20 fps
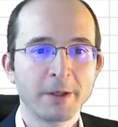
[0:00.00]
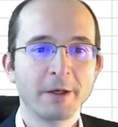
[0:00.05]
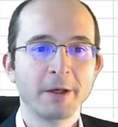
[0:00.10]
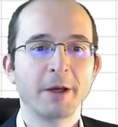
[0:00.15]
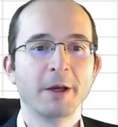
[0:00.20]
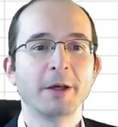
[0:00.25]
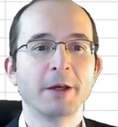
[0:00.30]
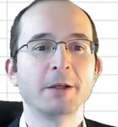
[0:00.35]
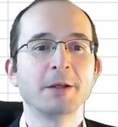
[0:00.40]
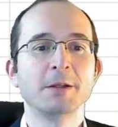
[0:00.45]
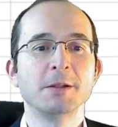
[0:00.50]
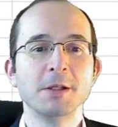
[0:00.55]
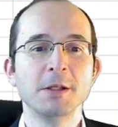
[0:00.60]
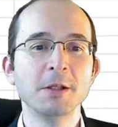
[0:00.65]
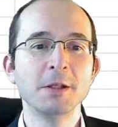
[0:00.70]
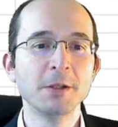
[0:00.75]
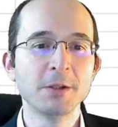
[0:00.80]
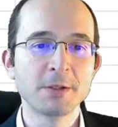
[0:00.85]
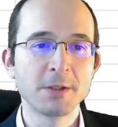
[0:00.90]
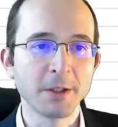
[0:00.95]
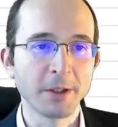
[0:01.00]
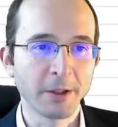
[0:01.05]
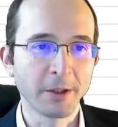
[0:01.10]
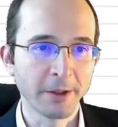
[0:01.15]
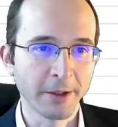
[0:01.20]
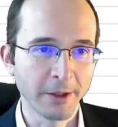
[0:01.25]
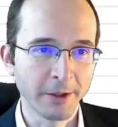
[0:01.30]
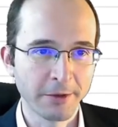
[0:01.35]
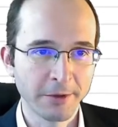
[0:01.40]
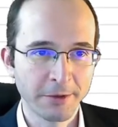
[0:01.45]
And indeed, is there
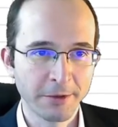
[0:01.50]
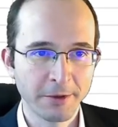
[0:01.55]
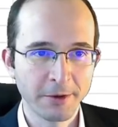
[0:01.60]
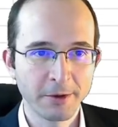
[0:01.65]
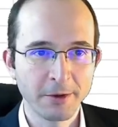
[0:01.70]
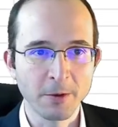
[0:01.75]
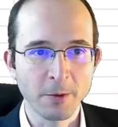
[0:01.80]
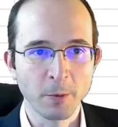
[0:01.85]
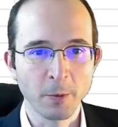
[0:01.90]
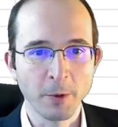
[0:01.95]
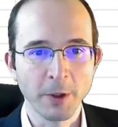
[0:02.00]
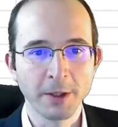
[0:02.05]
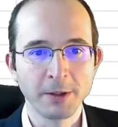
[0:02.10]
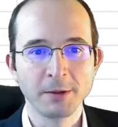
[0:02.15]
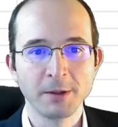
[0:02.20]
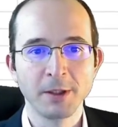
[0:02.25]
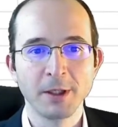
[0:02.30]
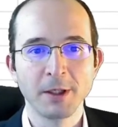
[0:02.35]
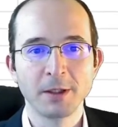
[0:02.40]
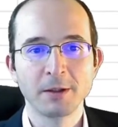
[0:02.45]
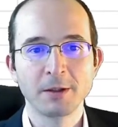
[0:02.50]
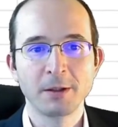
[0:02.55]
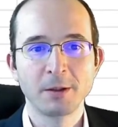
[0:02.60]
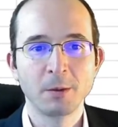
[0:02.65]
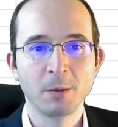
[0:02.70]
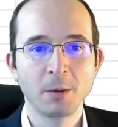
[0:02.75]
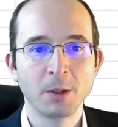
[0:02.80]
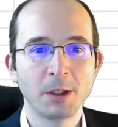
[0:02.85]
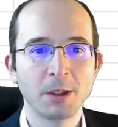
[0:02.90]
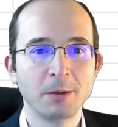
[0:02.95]
a third way to get there?
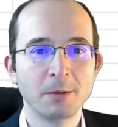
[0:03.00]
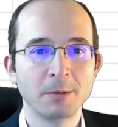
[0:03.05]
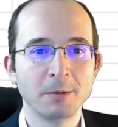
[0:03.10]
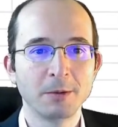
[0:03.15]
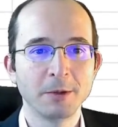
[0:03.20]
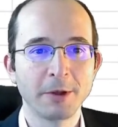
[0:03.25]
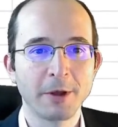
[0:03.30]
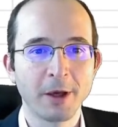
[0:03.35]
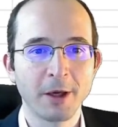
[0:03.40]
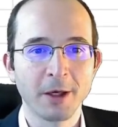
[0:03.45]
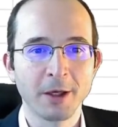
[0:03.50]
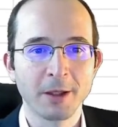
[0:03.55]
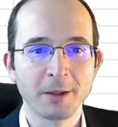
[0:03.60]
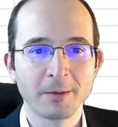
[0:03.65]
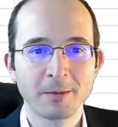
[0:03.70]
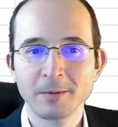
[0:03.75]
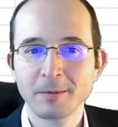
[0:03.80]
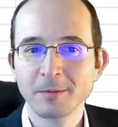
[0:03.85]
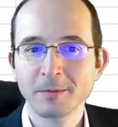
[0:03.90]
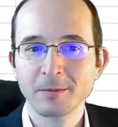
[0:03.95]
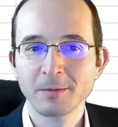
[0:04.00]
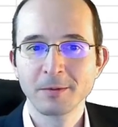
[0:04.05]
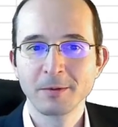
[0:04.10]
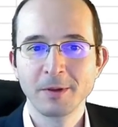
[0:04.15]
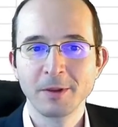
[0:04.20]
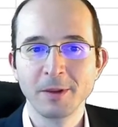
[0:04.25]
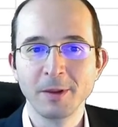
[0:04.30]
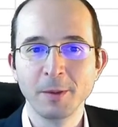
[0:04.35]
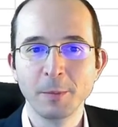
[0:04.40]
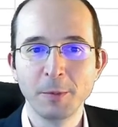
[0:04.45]
Well, looking at
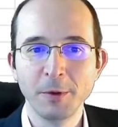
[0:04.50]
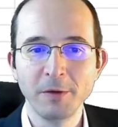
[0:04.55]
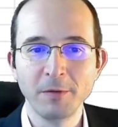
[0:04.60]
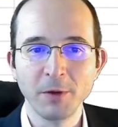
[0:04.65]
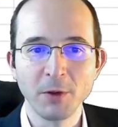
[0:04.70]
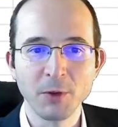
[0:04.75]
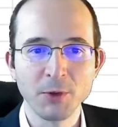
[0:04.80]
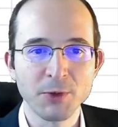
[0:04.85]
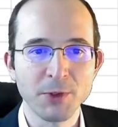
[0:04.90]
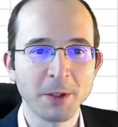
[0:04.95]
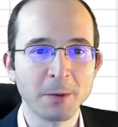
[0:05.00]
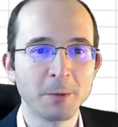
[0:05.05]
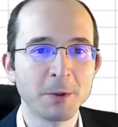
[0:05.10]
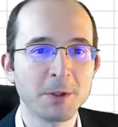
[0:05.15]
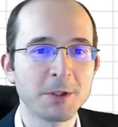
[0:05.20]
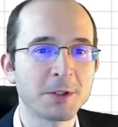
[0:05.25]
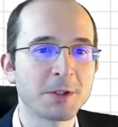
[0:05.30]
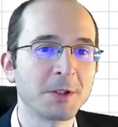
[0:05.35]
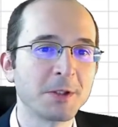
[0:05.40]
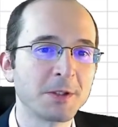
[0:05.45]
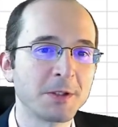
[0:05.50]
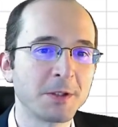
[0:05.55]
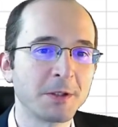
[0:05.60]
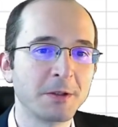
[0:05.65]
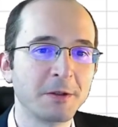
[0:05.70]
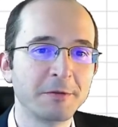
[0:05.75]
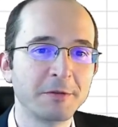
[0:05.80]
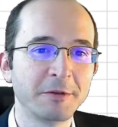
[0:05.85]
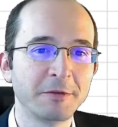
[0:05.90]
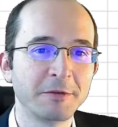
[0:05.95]
the previous state we just
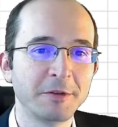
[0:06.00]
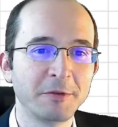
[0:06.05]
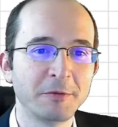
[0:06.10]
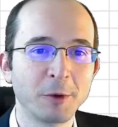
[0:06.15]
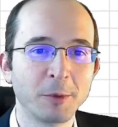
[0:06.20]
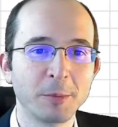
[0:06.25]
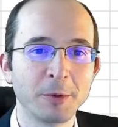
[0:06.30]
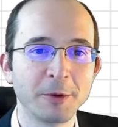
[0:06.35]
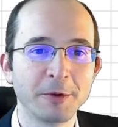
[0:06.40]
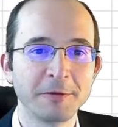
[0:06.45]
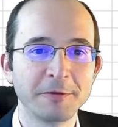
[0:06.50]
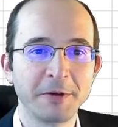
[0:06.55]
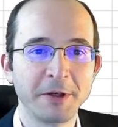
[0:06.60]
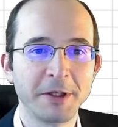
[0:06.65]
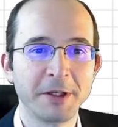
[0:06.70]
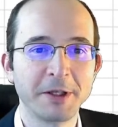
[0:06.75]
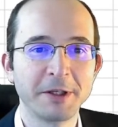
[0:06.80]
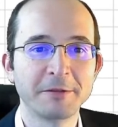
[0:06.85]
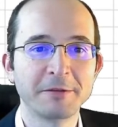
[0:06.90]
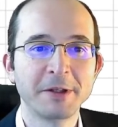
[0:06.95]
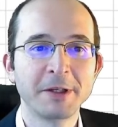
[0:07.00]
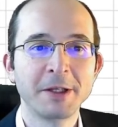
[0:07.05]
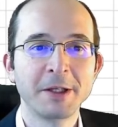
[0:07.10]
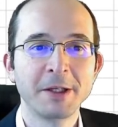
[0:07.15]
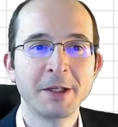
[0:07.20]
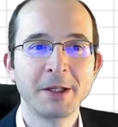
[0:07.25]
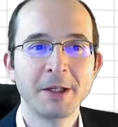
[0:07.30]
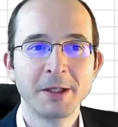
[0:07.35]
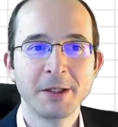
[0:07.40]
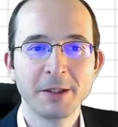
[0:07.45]
considered, 54.5,
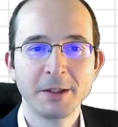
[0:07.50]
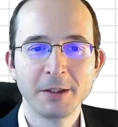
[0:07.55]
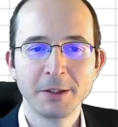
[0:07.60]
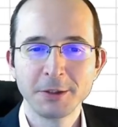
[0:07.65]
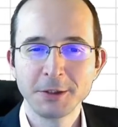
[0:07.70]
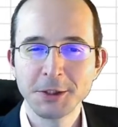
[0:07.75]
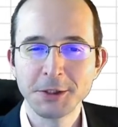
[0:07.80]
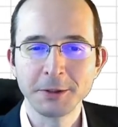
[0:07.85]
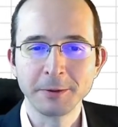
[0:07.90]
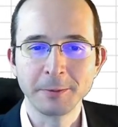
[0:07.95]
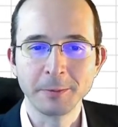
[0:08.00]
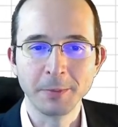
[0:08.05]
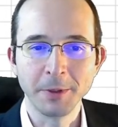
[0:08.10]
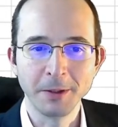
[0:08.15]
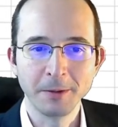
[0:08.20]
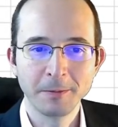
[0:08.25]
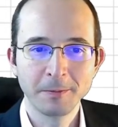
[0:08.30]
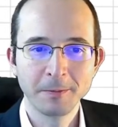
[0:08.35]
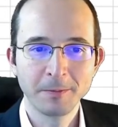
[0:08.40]
there should be.